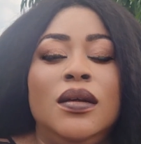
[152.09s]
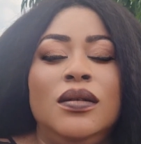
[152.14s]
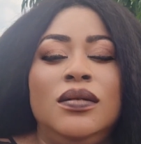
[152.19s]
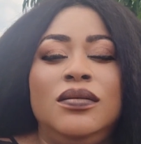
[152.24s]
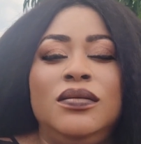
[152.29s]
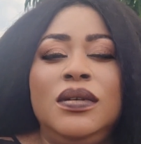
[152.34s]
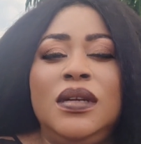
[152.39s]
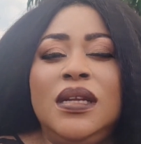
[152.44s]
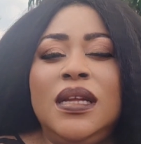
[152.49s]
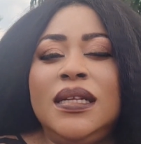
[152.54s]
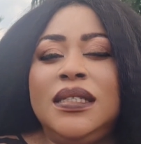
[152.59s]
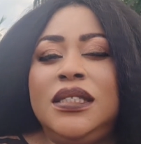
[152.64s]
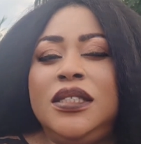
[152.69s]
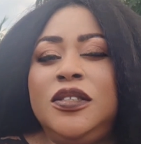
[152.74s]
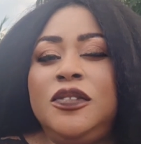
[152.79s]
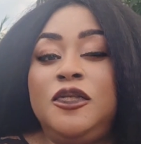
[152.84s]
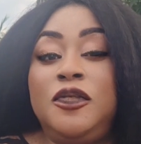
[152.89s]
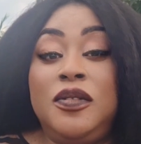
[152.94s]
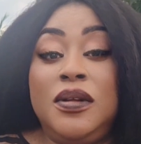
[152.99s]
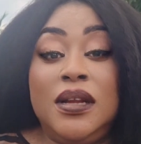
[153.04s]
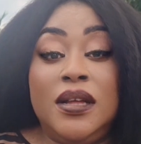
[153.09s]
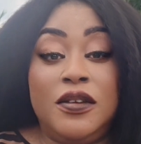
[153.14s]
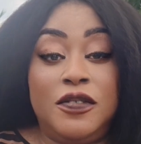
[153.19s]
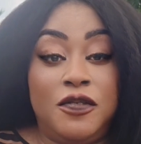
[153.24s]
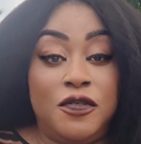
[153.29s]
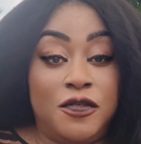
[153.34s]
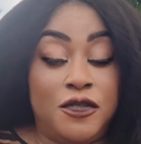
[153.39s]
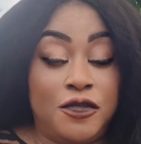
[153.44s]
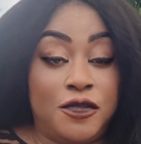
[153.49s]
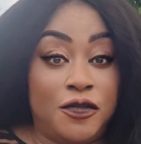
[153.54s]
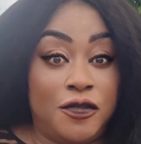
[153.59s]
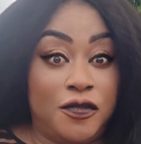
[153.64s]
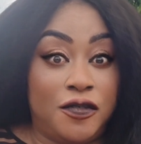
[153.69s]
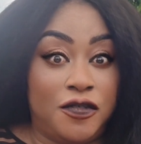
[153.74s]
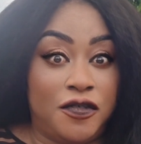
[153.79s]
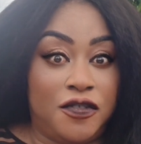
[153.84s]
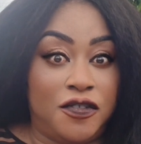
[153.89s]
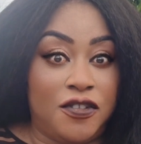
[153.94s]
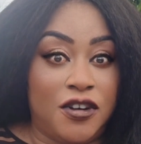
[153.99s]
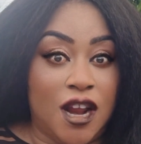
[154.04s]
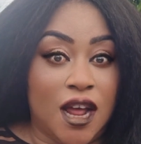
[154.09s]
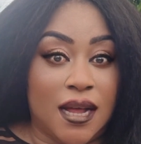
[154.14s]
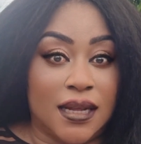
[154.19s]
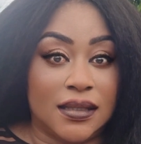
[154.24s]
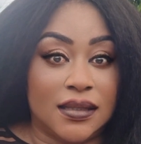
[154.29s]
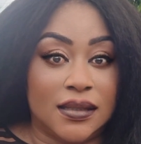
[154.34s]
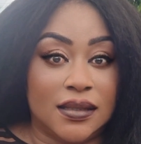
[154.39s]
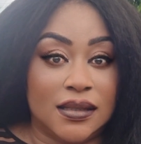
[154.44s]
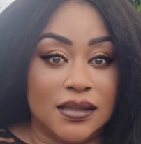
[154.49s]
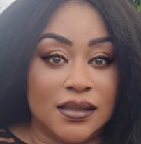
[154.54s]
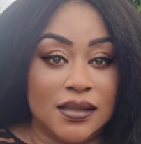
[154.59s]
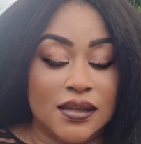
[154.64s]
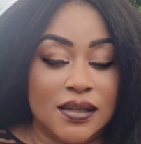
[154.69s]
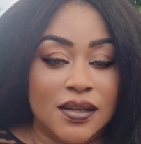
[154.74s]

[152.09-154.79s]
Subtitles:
relatively flat.